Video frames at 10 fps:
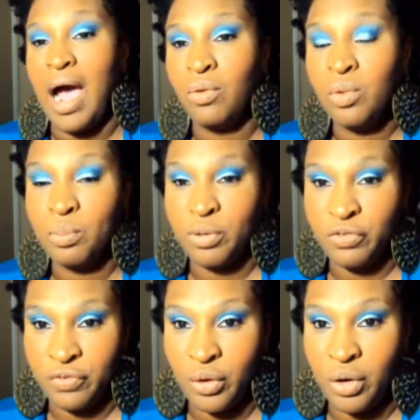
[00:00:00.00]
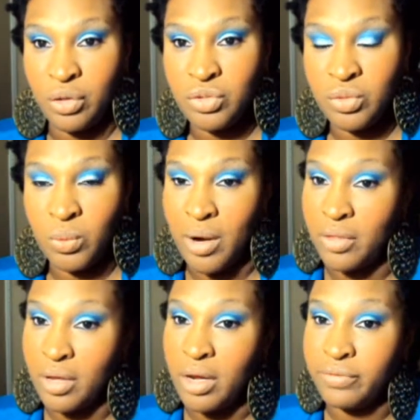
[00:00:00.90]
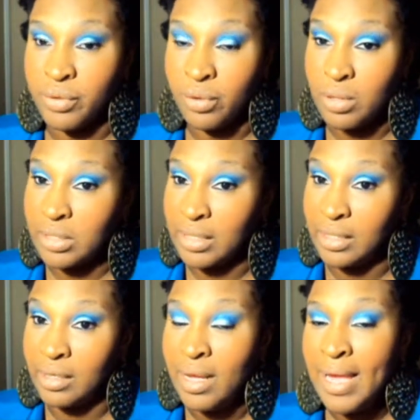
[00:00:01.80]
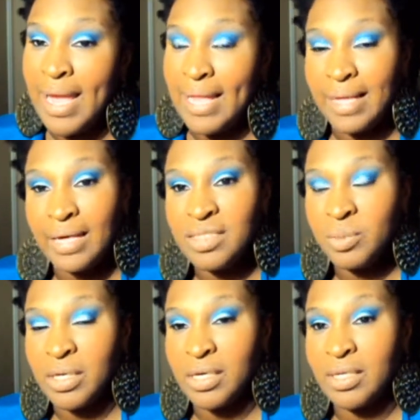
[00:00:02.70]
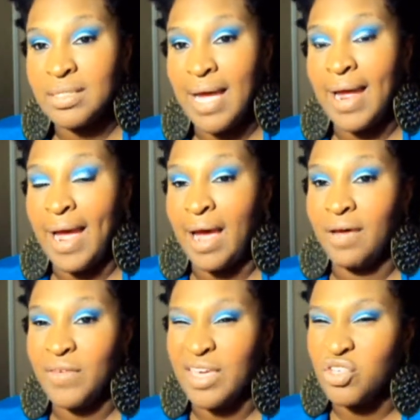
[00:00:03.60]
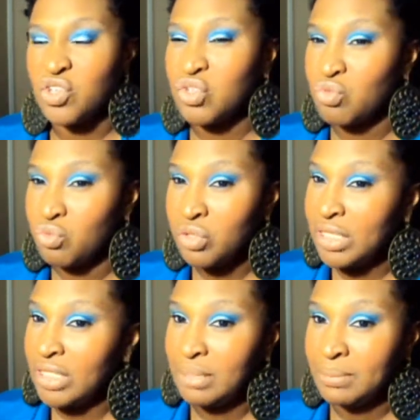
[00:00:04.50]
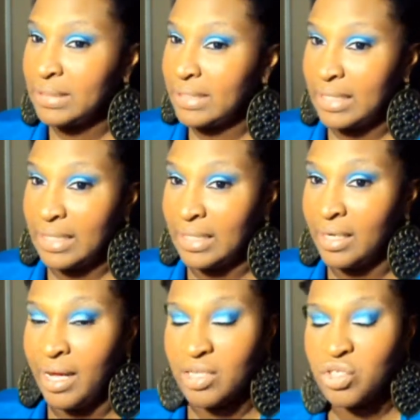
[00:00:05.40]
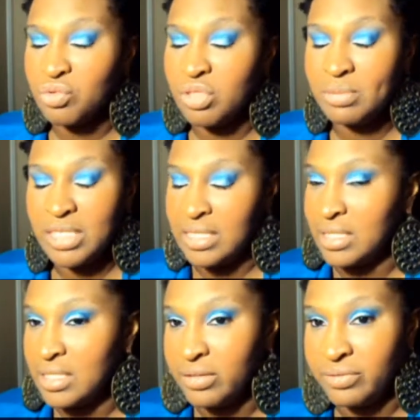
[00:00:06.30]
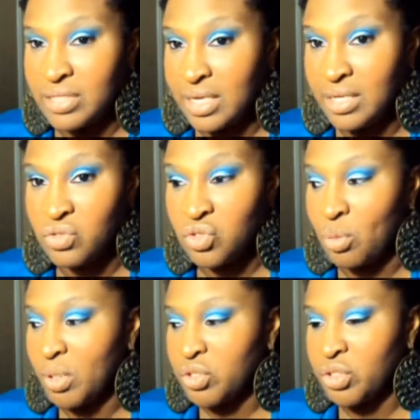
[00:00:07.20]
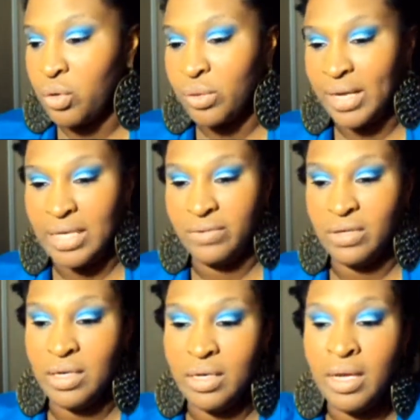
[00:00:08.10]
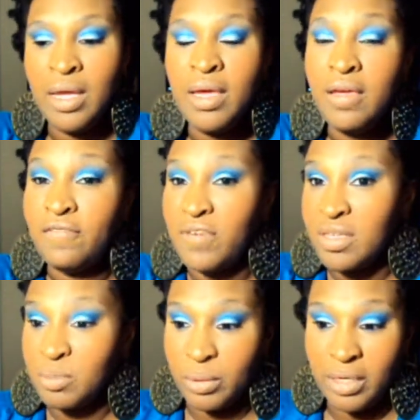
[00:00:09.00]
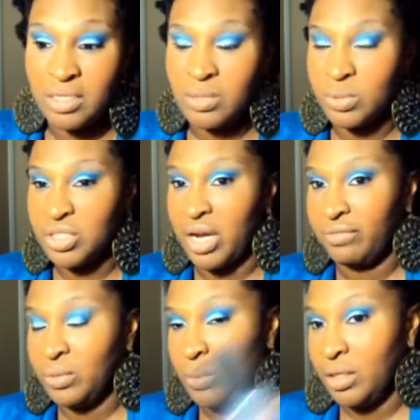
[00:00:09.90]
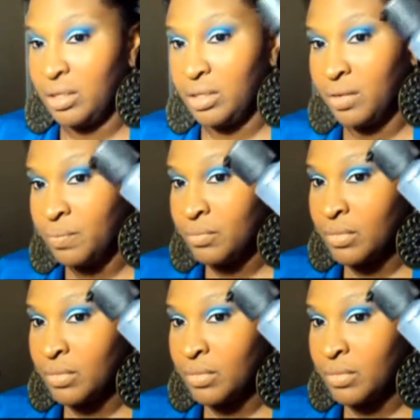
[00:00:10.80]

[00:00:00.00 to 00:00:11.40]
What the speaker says: I would prefer to wear the CoverGirl clean. And that is because I have extremely sensitive skin. So much so that even 6 Plus, which everyone